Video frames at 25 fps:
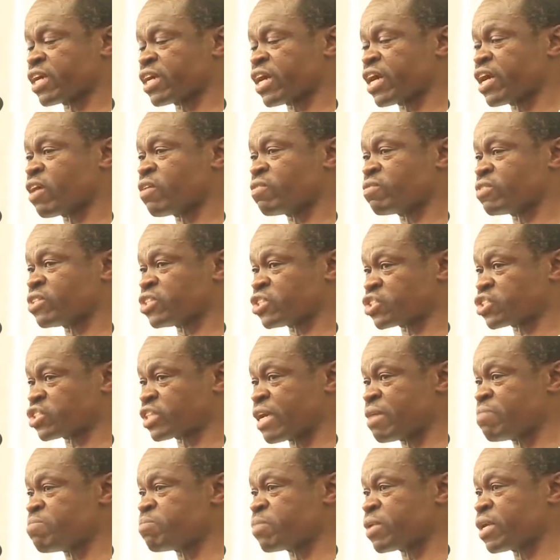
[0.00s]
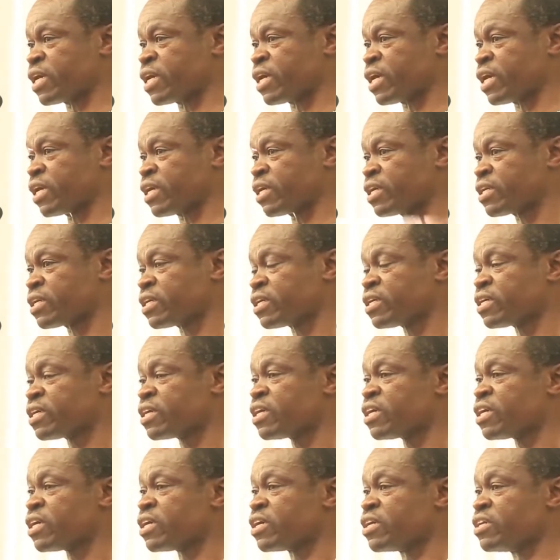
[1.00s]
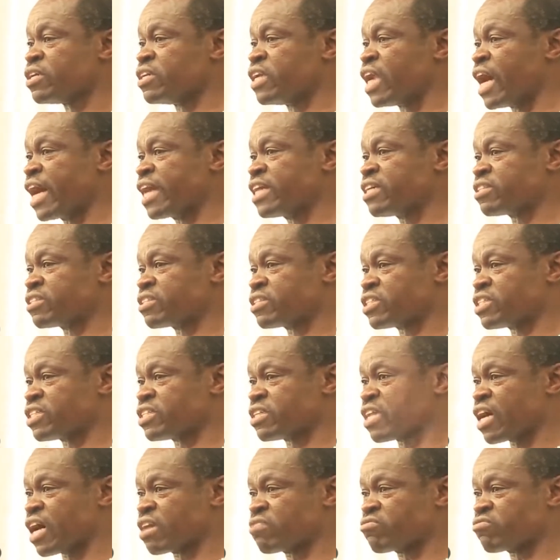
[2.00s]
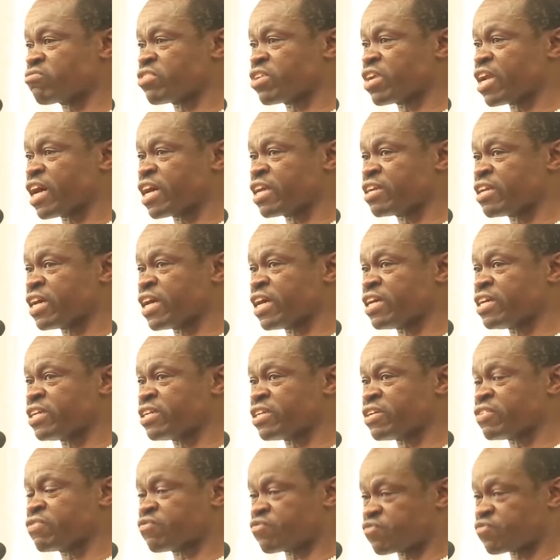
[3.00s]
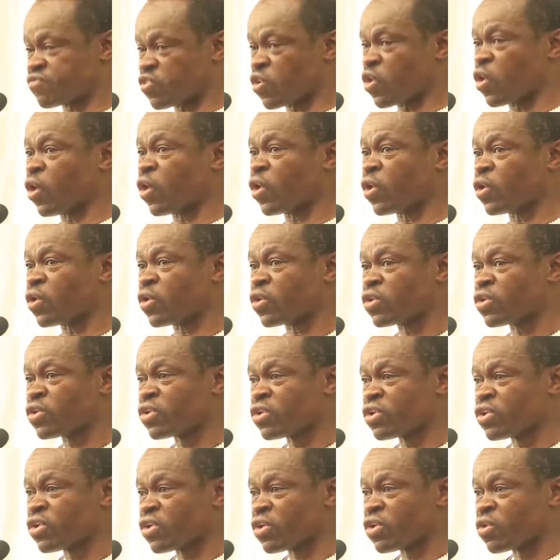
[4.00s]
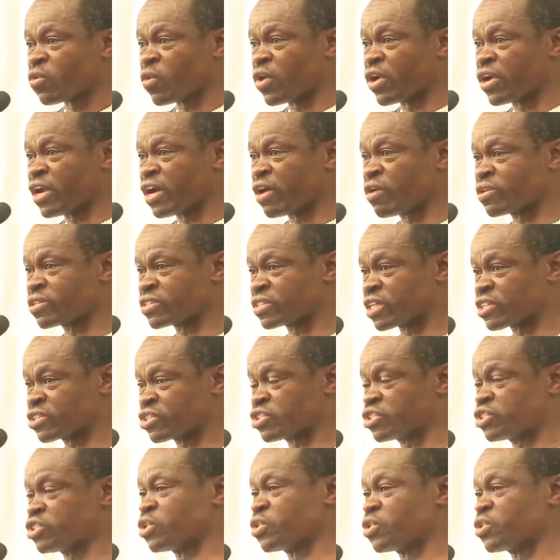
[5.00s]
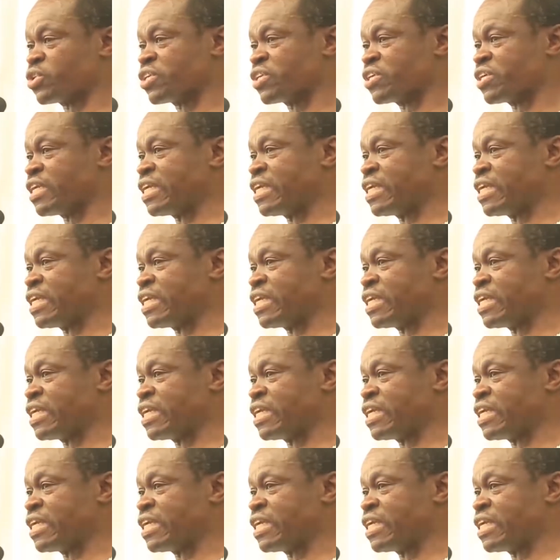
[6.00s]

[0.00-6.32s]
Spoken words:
day of December 1984 when I was a student